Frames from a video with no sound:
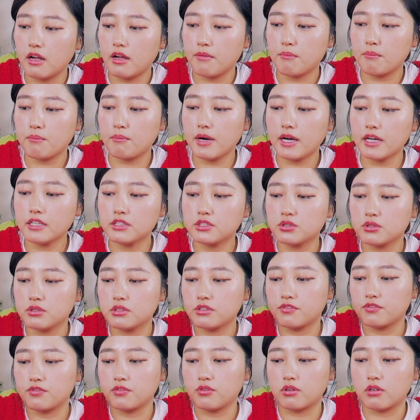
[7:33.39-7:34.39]
I might do
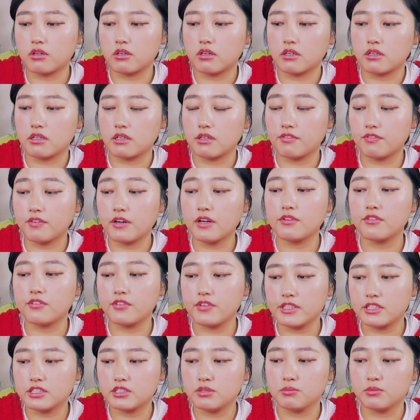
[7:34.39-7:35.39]
it for if I
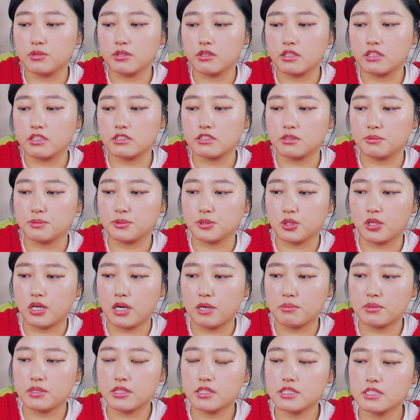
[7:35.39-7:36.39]
reach 1 million
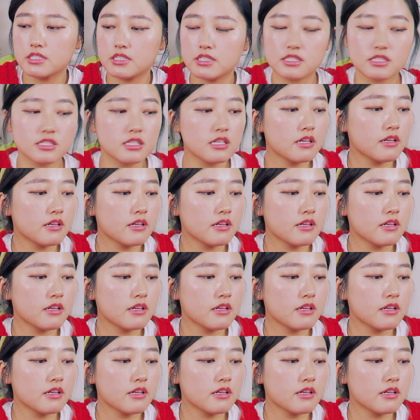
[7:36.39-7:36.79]
subscribers.